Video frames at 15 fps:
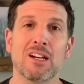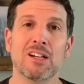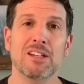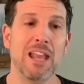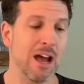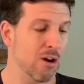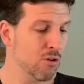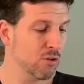
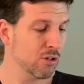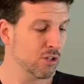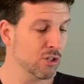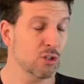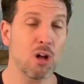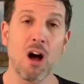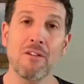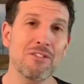Now,
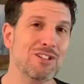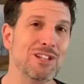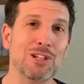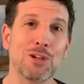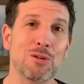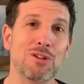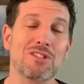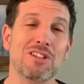you'll obviously
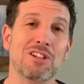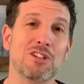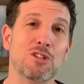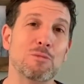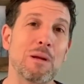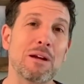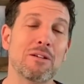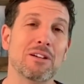notice a
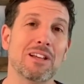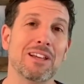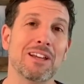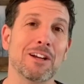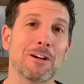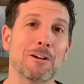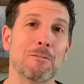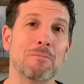disparity
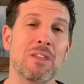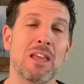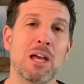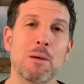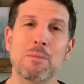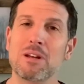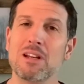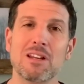here.
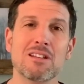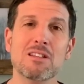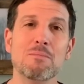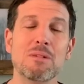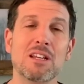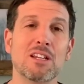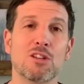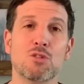But it doesn't
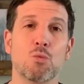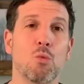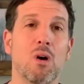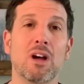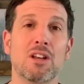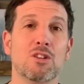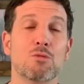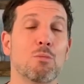mean as
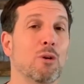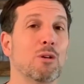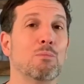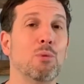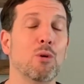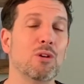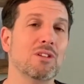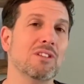one is more
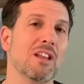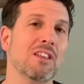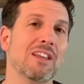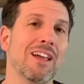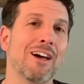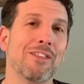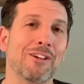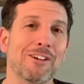important than the
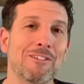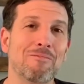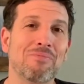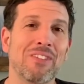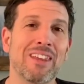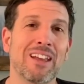other.